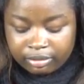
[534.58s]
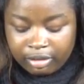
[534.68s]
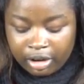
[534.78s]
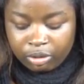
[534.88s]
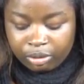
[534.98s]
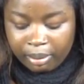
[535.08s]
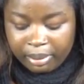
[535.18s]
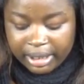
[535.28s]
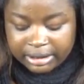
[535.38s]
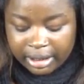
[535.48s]

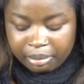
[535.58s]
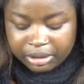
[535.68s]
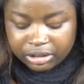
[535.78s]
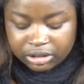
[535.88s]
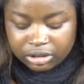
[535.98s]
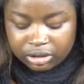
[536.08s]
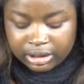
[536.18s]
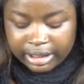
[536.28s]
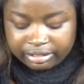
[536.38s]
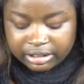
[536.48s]
Fangoria placed the images on
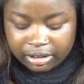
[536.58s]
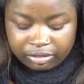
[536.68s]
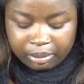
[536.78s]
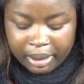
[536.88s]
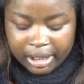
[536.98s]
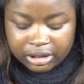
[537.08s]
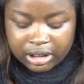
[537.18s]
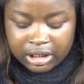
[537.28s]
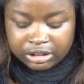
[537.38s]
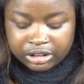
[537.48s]
the left side of the page,
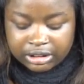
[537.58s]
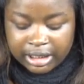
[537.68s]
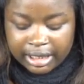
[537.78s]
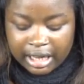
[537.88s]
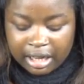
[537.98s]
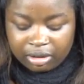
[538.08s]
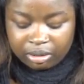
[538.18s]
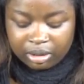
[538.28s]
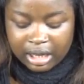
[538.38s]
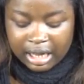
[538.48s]
just like
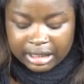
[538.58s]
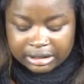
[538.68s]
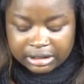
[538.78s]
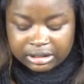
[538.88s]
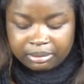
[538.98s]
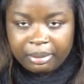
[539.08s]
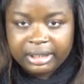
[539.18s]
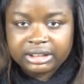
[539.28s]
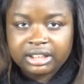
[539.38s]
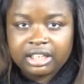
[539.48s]
how I did in my
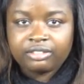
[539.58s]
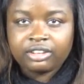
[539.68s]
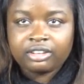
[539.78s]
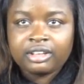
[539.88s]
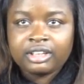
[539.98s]
magazine cover.